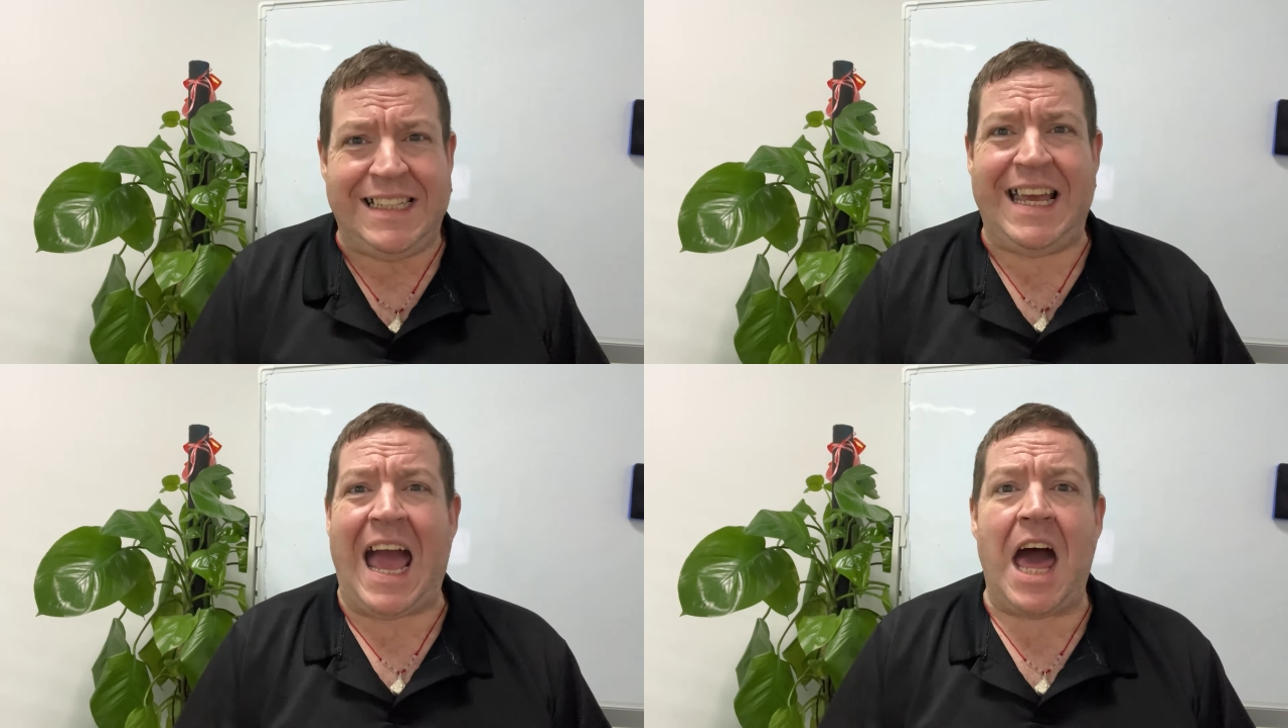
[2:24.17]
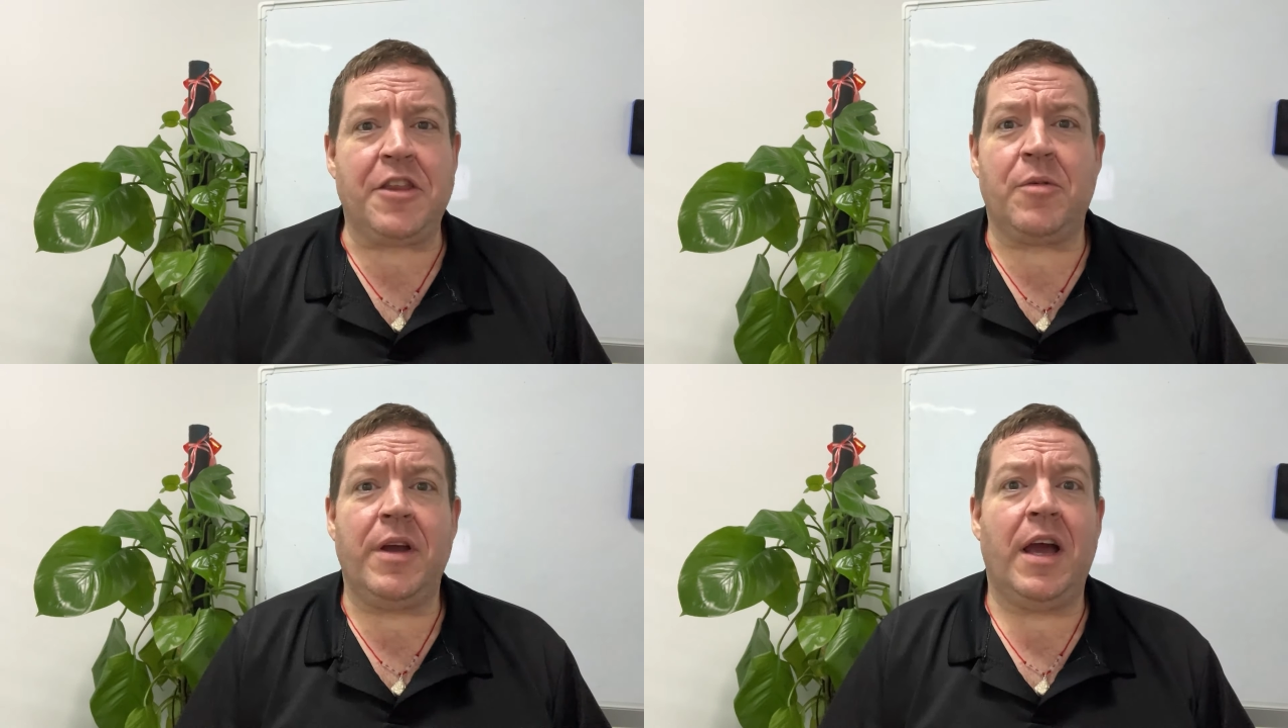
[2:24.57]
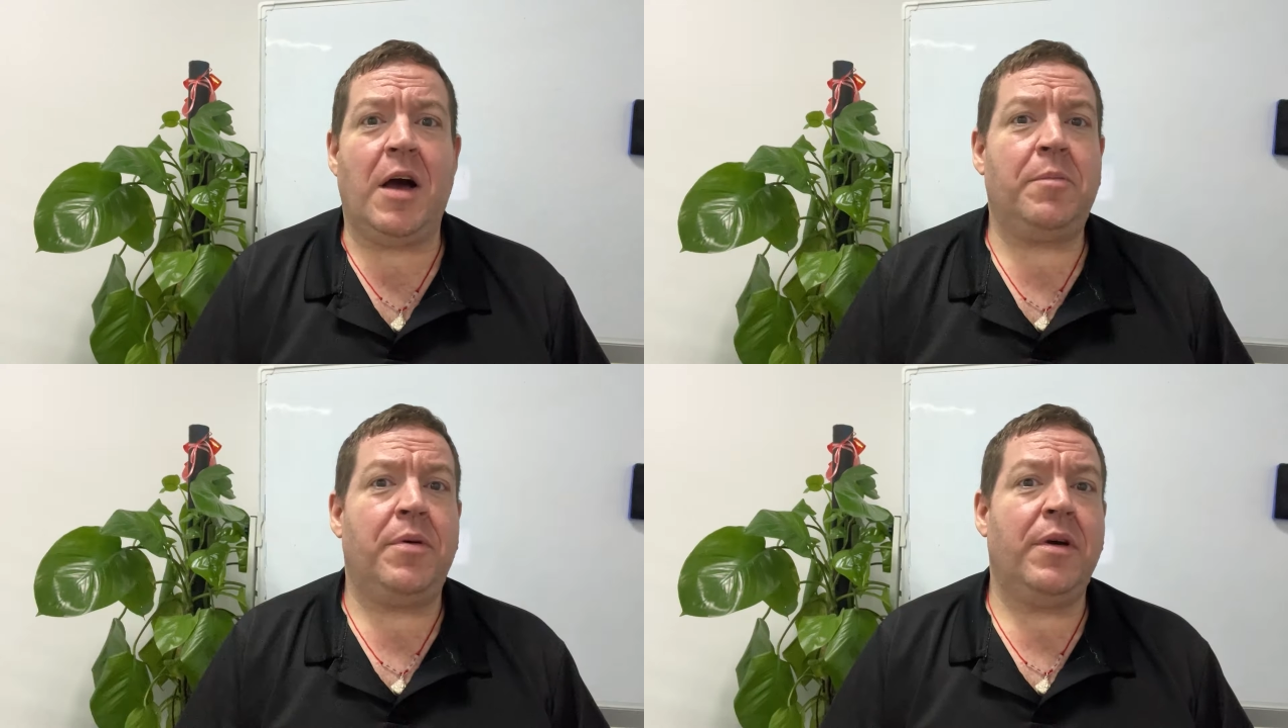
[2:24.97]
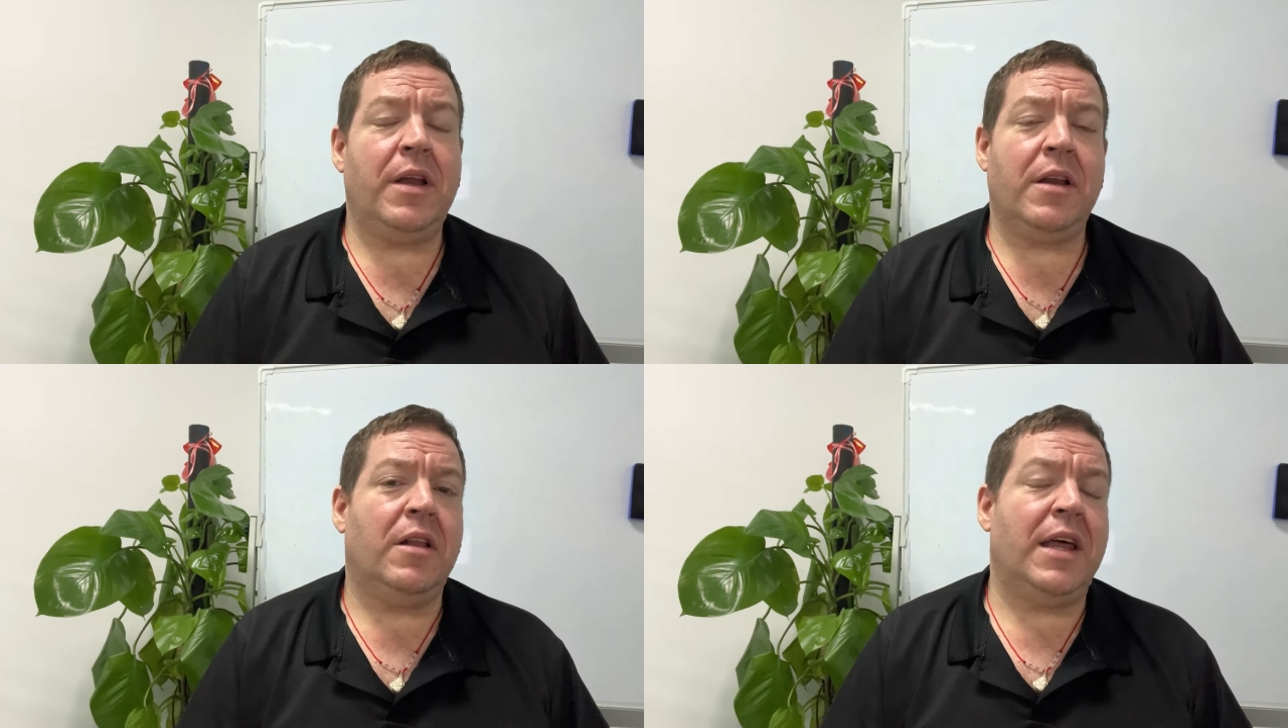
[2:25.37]
gathering up
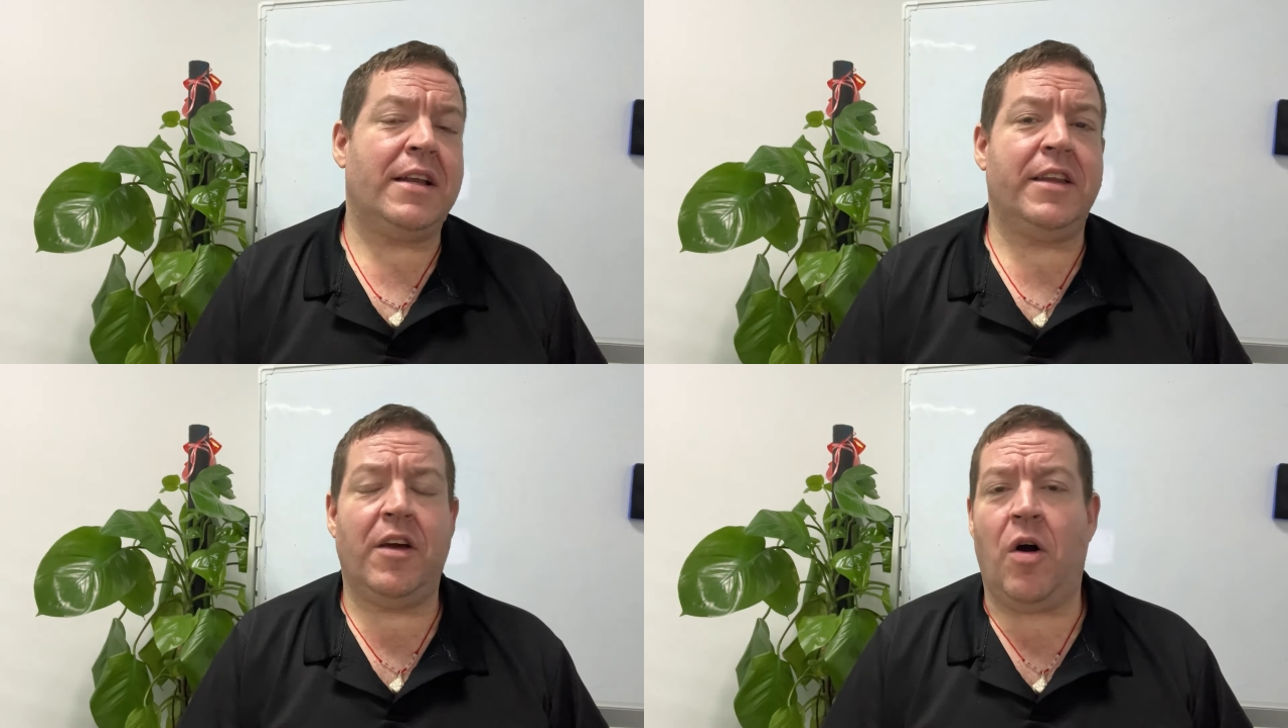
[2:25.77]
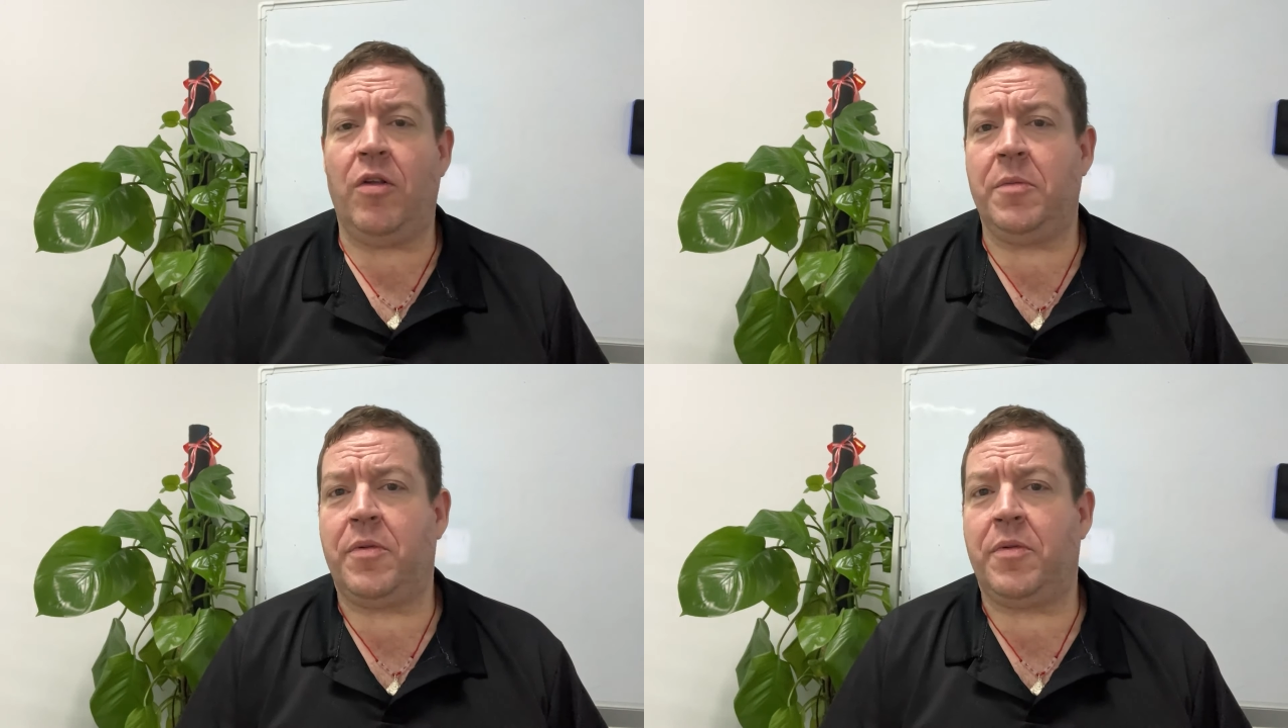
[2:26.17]
and collecting all the